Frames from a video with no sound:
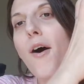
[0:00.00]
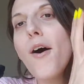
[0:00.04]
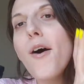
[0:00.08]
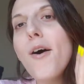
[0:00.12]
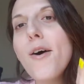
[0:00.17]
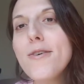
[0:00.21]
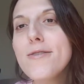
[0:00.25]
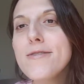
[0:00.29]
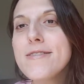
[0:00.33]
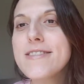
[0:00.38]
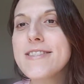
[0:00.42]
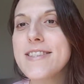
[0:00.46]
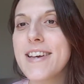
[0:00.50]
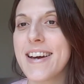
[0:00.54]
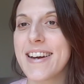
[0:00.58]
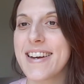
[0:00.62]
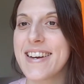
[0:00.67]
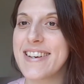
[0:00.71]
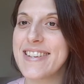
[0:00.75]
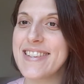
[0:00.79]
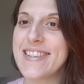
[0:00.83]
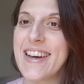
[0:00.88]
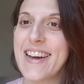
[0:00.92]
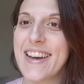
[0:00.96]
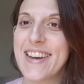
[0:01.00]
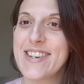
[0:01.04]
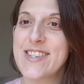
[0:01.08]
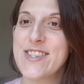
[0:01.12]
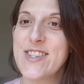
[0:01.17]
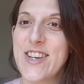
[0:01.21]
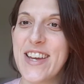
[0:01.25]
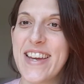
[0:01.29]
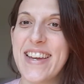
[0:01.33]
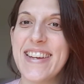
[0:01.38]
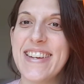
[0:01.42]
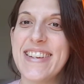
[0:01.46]
Ulta
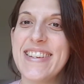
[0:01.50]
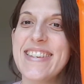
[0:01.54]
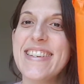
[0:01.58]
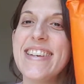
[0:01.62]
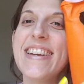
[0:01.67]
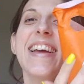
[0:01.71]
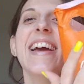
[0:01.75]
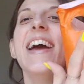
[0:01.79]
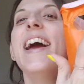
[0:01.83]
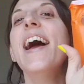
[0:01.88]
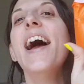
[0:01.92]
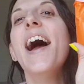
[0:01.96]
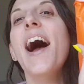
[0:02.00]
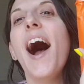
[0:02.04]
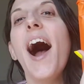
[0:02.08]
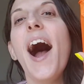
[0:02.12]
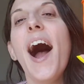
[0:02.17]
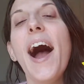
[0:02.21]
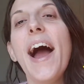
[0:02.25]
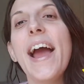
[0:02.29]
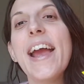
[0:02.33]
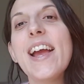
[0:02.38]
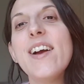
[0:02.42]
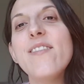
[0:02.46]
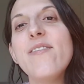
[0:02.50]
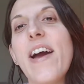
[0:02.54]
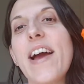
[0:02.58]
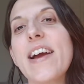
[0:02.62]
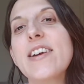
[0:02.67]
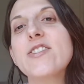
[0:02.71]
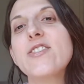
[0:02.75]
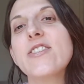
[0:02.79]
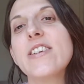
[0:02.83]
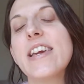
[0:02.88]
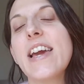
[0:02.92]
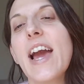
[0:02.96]
collection.
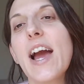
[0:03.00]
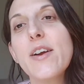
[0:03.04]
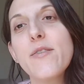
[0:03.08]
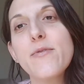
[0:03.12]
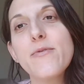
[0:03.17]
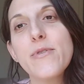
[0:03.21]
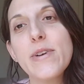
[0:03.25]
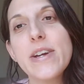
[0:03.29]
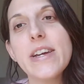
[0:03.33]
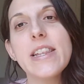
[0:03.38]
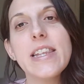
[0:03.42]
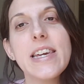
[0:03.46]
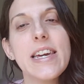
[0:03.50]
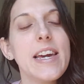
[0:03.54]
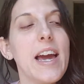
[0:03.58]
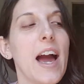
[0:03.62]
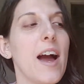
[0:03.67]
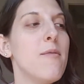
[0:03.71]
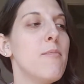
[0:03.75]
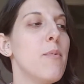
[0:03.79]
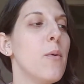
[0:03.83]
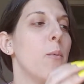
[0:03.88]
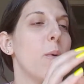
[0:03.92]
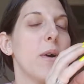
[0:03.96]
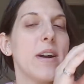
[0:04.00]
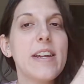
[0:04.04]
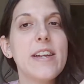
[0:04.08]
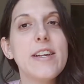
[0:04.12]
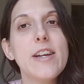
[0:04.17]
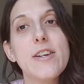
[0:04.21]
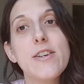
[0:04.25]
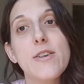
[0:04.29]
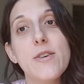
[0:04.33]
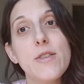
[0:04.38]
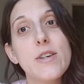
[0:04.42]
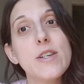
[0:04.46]
I've been wanting
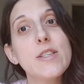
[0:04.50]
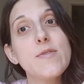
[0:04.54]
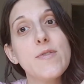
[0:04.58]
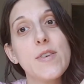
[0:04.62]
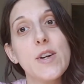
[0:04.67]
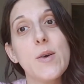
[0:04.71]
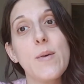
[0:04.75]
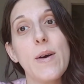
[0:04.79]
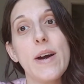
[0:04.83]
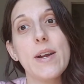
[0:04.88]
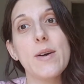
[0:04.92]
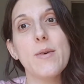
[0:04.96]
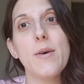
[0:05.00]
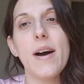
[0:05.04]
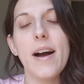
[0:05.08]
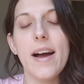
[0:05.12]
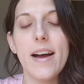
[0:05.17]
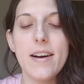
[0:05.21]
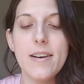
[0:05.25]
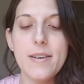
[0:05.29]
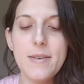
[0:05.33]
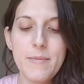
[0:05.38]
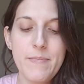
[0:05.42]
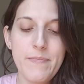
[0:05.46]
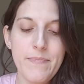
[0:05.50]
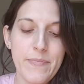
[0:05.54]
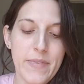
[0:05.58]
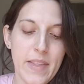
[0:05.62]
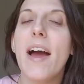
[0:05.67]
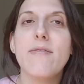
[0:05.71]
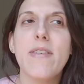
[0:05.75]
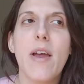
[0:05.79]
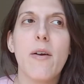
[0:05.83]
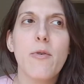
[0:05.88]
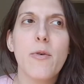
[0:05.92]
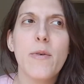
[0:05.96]
to do this for quite a while.
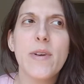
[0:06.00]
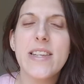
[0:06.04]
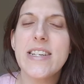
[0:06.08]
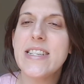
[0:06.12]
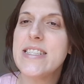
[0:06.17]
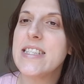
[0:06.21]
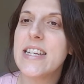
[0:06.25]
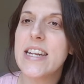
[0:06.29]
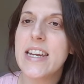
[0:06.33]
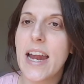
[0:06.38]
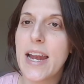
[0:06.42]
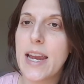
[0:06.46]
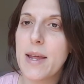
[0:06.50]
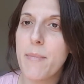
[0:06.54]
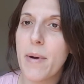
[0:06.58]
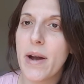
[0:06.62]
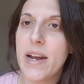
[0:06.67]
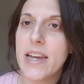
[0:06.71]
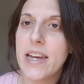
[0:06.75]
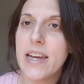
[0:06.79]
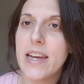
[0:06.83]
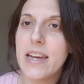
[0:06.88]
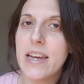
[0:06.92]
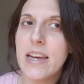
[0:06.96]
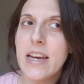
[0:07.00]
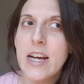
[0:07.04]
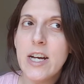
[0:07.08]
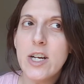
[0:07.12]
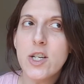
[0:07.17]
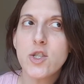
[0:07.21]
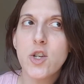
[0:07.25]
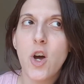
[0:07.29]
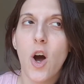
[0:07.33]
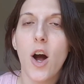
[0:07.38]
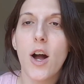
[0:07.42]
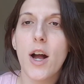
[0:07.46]
I've never really seen anybody
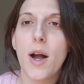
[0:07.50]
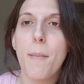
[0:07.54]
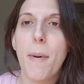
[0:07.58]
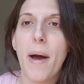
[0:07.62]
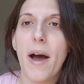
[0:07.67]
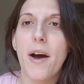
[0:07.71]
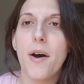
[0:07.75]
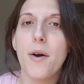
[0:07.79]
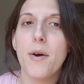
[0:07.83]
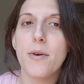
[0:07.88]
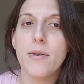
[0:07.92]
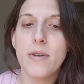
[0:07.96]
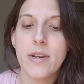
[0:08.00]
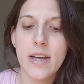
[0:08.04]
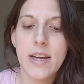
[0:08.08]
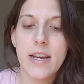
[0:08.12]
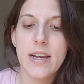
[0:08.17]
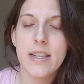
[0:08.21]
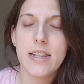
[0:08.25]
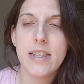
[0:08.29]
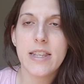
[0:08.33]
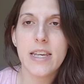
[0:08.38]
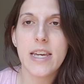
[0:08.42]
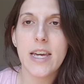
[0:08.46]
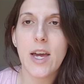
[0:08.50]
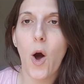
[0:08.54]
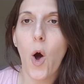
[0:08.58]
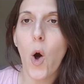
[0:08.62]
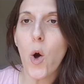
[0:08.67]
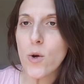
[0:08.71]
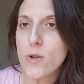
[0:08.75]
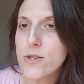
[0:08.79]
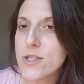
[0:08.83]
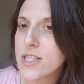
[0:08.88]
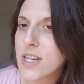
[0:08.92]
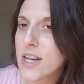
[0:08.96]
talk about the
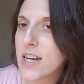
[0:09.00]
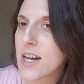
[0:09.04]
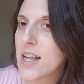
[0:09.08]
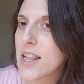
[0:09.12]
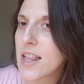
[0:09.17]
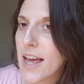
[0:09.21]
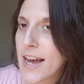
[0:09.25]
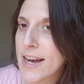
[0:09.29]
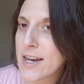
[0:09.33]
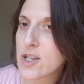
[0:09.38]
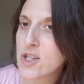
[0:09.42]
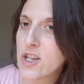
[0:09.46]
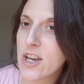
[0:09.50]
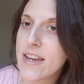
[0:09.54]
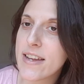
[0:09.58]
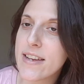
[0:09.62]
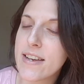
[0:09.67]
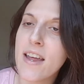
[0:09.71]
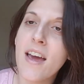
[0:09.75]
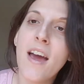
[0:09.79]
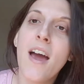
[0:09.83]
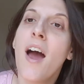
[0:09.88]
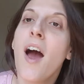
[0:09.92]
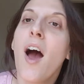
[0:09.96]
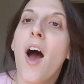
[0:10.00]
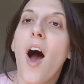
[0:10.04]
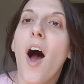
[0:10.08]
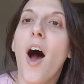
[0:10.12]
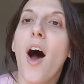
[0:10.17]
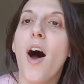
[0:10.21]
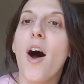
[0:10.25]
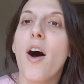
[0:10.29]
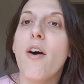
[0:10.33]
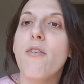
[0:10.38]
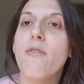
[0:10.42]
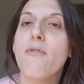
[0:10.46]
Ulta collection
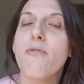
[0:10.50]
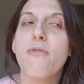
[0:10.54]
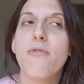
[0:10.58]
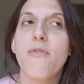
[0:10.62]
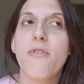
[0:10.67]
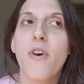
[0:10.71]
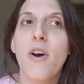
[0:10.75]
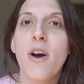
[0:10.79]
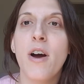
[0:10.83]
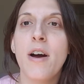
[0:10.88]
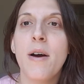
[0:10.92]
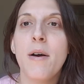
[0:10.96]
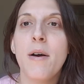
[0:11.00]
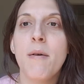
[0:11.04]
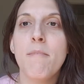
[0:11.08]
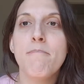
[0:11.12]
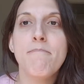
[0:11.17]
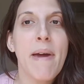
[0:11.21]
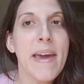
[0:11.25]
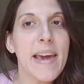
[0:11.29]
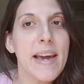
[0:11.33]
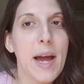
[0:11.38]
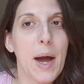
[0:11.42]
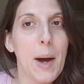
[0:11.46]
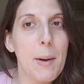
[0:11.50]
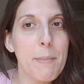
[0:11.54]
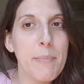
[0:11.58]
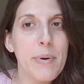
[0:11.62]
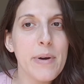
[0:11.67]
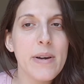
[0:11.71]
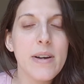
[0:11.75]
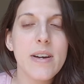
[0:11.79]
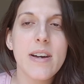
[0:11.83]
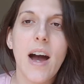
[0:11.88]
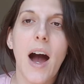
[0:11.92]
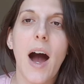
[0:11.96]
of makeup.
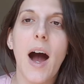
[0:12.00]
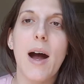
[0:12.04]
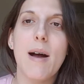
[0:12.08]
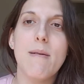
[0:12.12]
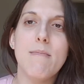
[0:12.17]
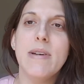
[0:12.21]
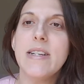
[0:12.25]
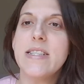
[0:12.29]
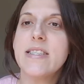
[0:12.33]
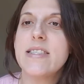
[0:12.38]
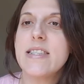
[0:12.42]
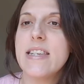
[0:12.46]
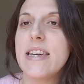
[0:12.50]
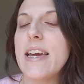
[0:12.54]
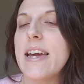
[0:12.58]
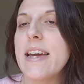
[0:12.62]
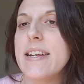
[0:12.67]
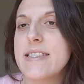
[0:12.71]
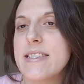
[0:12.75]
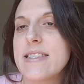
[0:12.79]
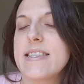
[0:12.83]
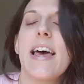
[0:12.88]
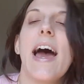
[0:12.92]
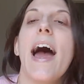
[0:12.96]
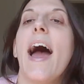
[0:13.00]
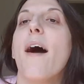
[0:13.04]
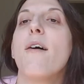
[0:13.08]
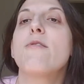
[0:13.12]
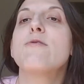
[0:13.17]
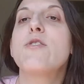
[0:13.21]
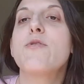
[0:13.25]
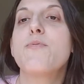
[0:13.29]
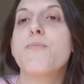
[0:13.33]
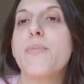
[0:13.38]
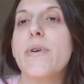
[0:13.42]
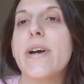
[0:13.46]
It's the
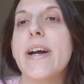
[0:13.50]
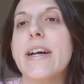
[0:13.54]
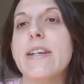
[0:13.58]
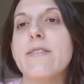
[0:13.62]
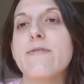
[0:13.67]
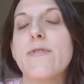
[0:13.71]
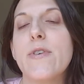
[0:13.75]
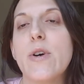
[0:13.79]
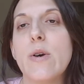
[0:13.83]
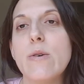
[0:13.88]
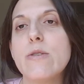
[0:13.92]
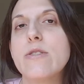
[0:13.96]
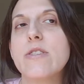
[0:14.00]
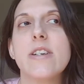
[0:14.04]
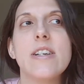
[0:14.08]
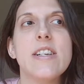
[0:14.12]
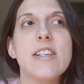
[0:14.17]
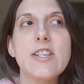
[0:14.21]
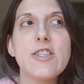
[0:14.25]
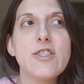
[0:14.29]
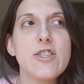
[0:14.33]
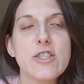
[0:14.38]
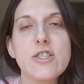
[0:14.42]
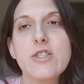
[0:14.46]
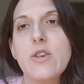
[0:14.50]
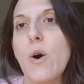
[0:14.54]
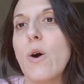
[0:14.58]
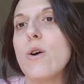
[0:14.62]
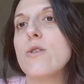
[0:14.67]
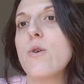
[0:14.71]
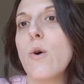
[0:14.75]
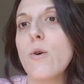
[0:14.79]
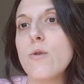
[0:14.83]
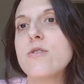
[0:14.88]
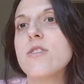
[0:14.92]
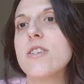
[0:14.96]
house brand for Ulta, and it's just
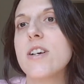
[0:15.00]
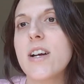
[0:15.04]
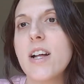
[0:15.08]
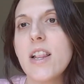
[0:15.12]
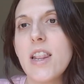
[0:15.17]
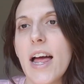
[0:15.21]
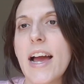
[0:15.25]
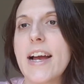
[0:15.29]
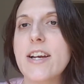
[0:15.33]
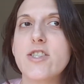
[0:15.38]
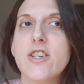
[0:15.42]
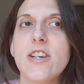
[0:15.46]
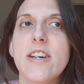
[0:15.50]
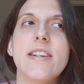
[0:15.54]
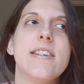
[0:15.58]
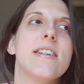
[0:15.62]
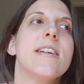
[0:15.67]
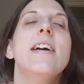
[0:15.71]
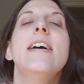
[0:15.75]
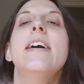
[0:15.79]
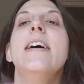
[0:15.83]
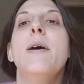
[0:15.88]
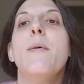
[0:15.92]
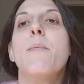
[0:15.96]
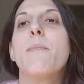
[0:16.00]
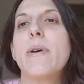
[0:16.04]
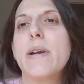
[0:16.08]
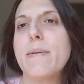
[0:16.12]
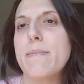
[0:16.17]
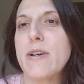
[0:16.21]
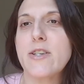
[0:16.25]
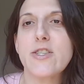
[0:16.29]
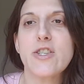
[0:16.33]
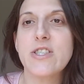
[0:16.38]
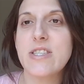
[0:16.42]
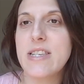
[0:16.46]
called Ulta Collection. Pretty
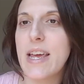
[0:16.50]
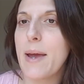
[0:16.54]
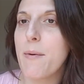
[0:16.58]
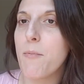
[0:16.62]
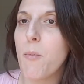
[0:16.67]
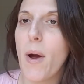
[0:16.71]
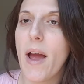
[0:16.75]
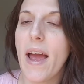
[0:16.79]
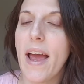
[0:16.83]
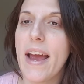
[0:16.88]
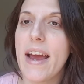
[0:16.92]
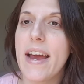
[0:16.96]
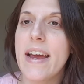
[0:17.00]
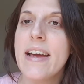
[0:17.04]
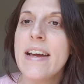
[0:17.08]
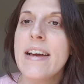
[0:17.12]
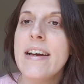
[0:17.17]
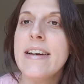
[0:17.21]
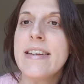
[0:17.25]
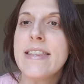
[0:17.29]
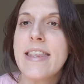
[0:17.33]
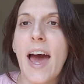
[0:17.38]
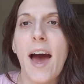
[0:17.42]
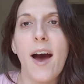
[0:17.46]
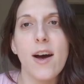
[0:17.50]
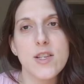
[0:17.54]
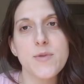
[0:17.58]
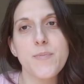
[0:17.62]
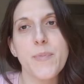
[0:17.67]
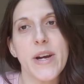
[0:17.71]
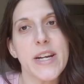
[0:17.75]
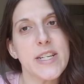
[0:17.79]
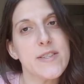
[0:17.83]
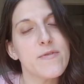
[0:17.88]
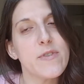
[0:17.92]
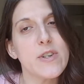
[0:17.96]
much the same way the house
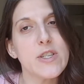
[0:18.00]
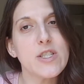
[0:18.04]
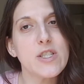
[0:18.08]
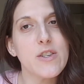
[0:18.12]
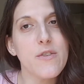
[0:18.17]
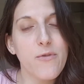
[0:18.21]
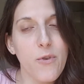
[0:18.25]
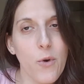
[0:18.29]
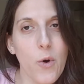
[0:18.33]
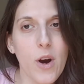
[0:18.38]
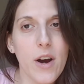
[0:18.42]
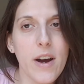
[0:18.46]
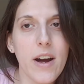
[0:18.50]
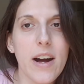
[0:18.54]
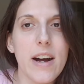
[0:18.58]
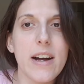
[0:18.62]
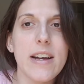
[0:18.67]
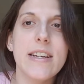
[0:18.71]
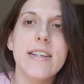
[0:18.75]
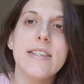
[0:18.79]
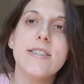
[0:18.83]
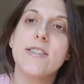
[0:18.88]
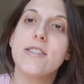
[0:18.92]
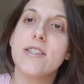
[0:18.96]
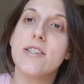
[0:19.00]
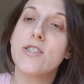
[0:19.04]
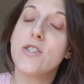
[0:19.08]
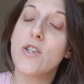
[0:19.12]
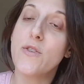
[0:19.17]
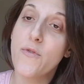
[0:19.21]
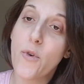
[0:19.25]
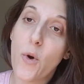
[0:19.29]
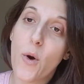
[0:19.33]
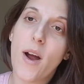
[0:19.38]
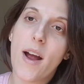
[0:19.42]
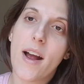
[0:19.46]
brand for Sephora is the
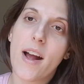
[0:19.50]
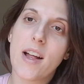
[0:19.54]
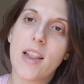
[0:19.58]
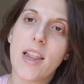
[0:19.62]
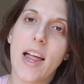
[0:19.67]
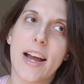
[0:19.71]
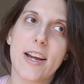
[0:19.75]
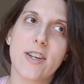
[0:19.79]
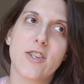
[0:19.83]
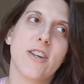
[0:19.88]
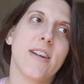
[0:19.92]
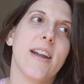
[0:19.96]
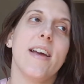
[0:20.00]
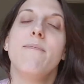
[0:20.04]
Sephora Collection.